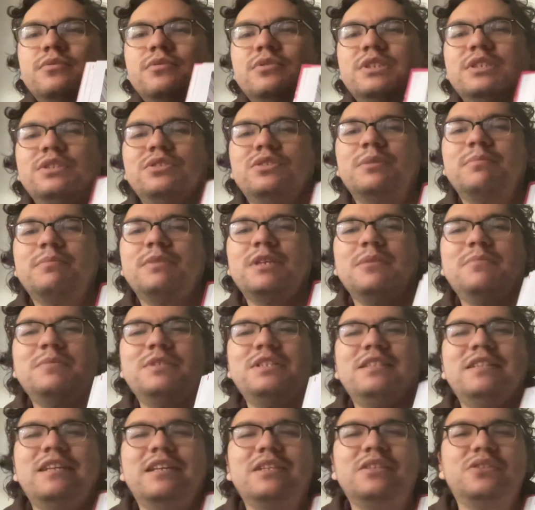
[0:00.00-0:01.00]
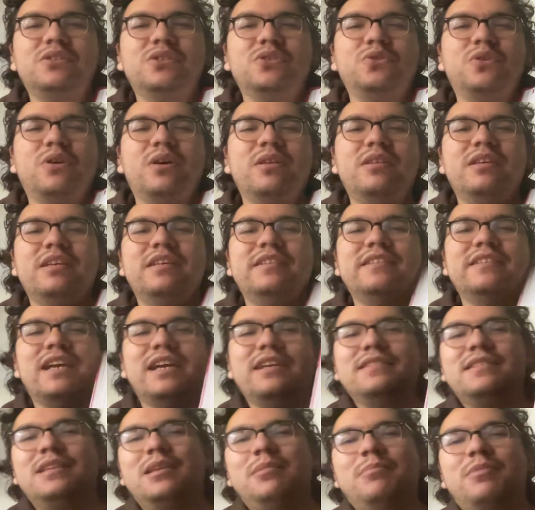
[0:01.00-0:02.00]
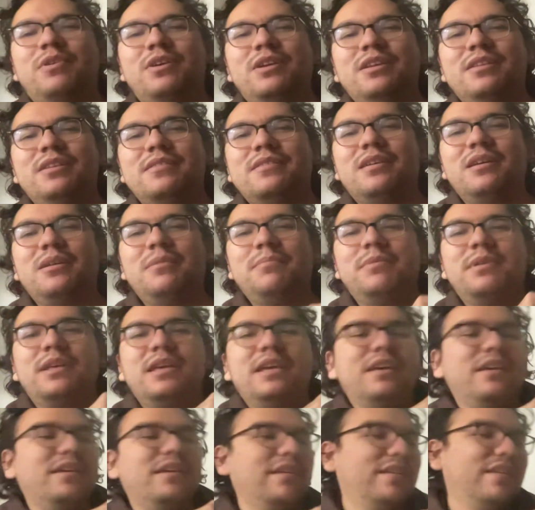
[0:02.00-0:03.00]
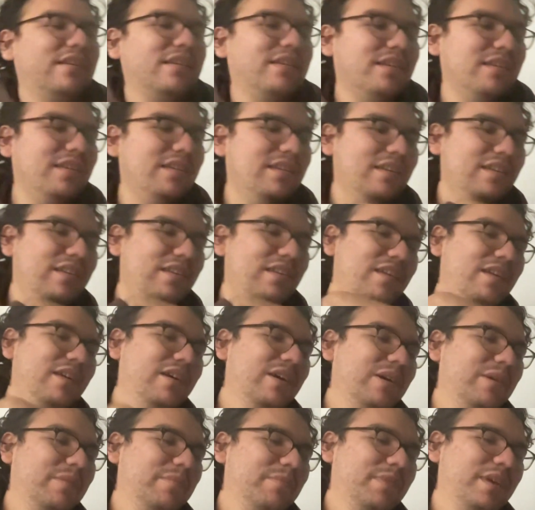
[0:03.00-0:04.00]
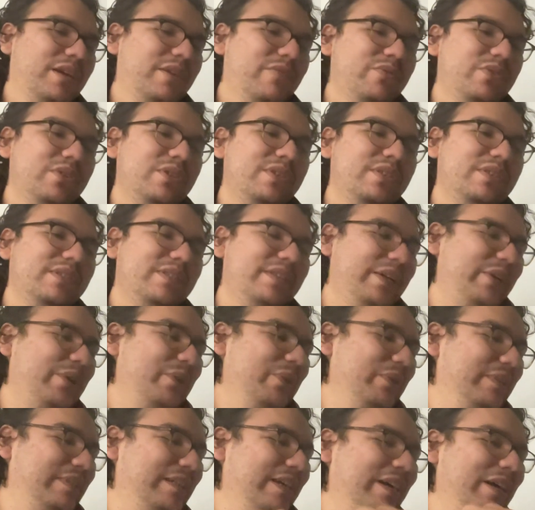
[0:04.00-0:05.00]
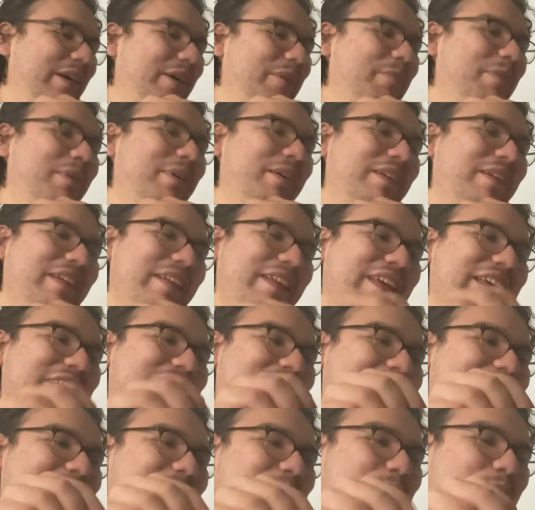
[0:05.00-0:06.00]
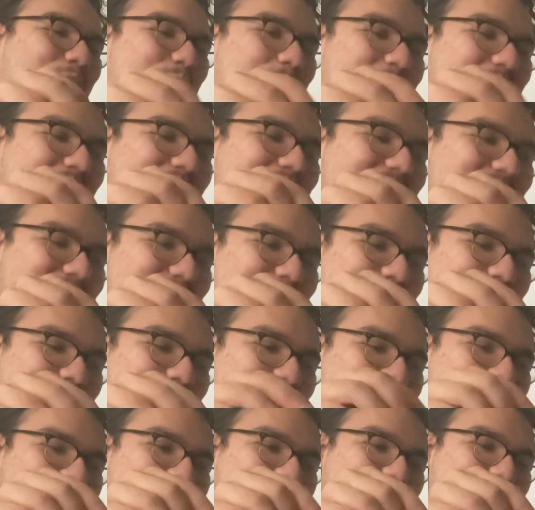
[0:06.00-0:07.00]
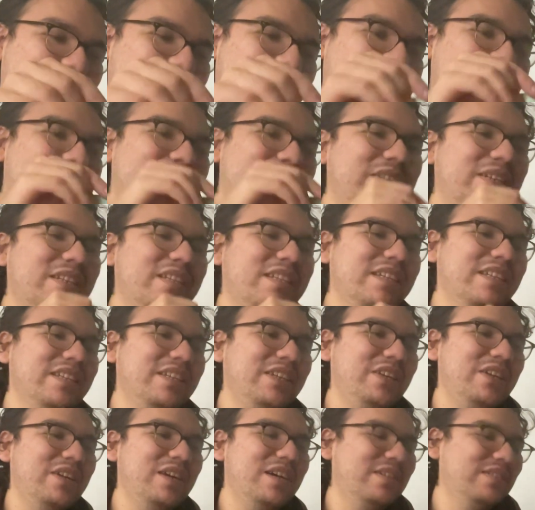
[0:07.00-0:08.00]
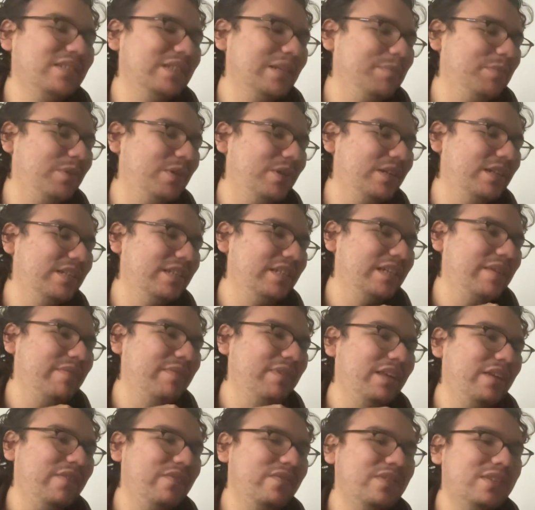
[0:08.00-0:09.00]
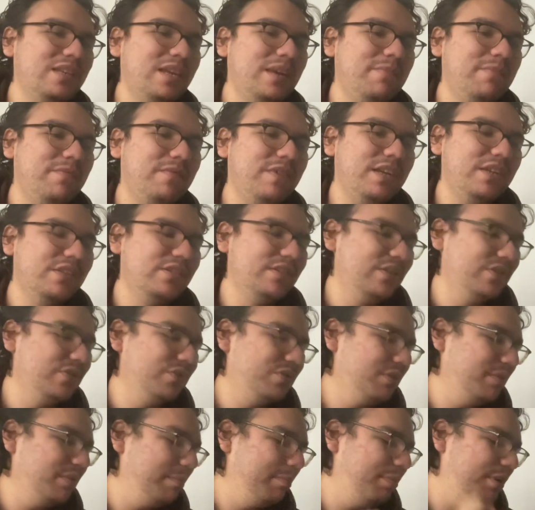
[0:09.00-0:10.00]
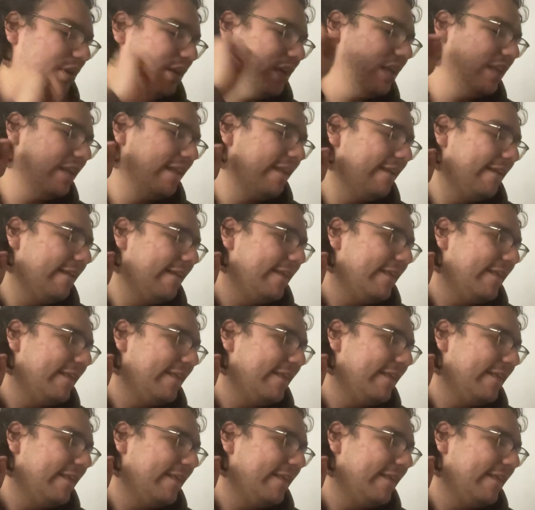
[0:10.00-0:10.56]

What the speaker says: sometimes he tends to draw the exact same body type like every single time. But his artwork is really good. You know how some artists have like same face syndrome, but